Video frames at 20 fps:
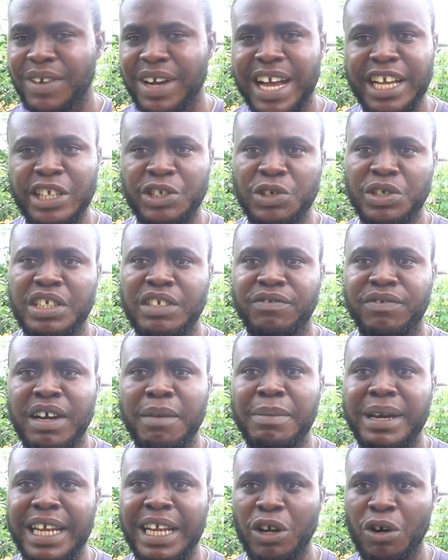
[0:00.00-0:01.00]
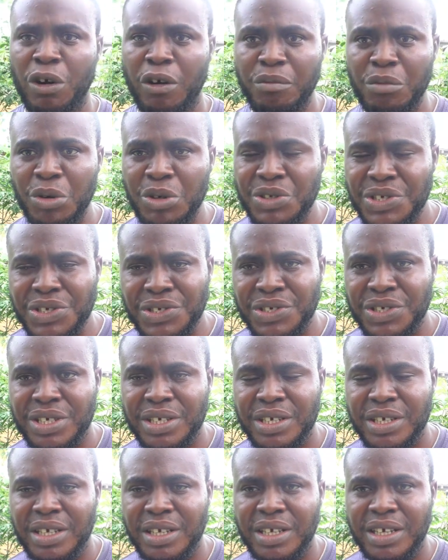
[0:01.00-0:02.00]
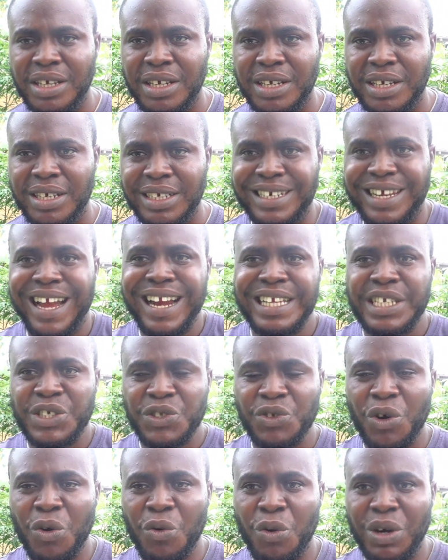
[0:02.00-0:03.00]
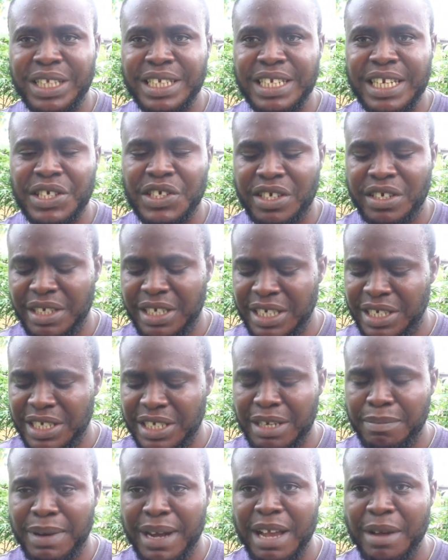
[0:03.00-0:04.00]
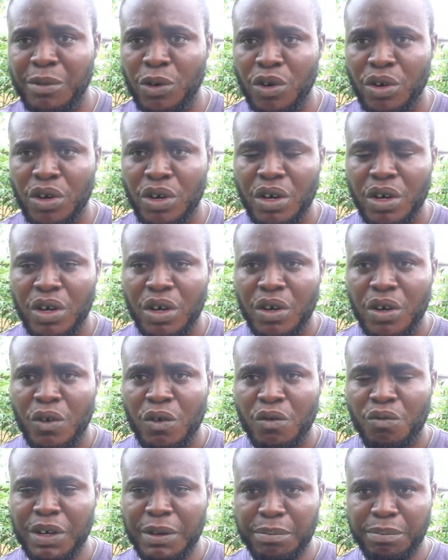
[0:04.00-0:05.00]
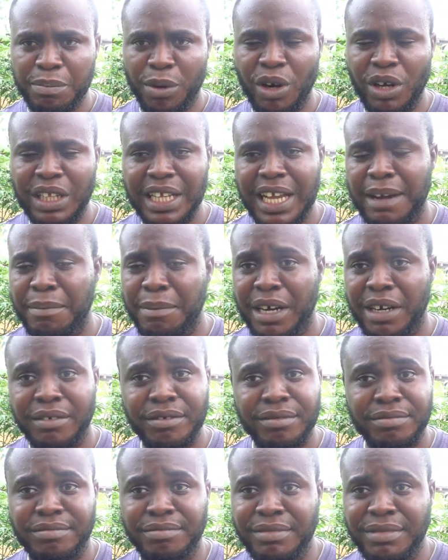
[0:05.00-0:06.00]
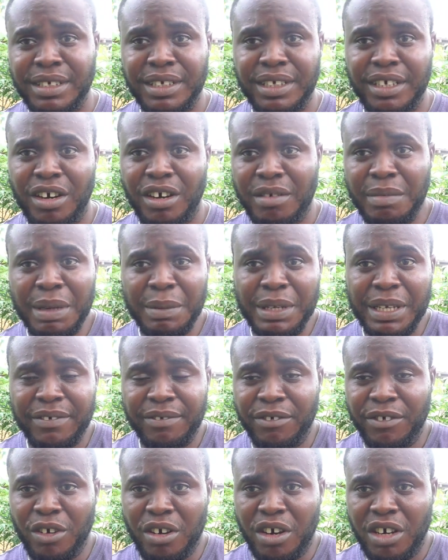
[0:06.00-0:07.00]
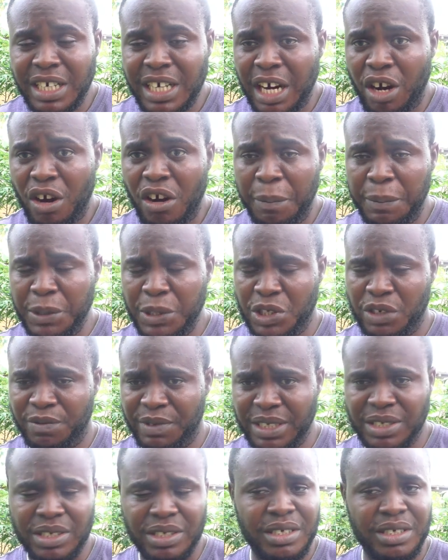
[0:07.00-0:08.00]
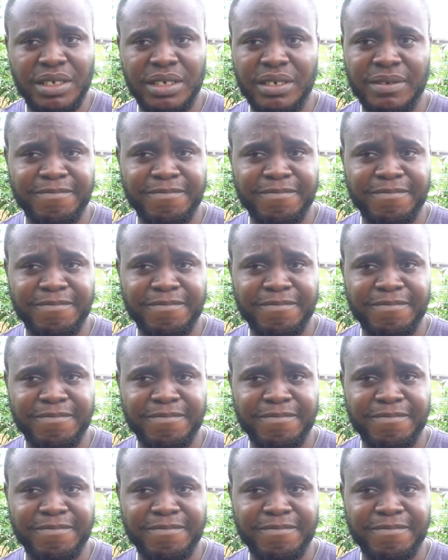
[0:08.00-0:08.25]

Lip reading: are justified by the law of Moses." That is not what is in the Bible. We bought about maybe 100 copies of this.